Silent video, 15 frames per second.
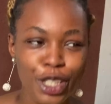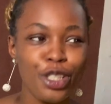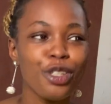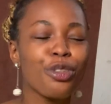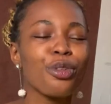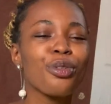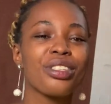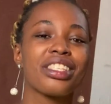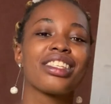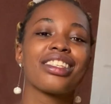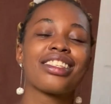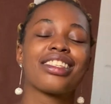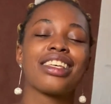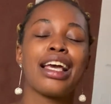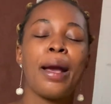The truth
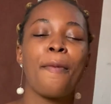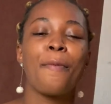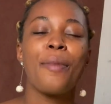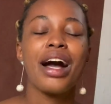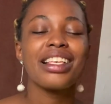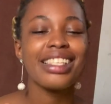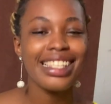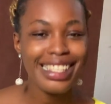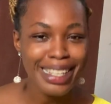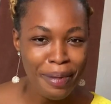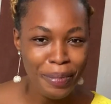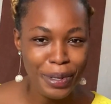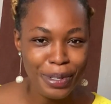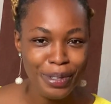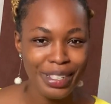is, masseter
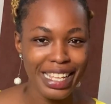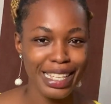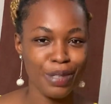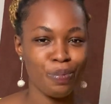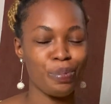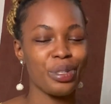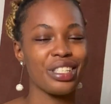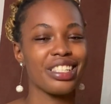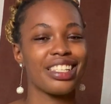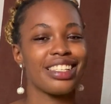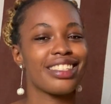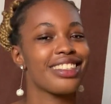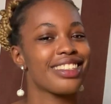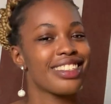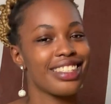muscle has been in
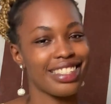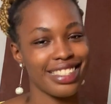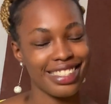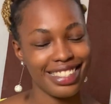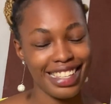existence.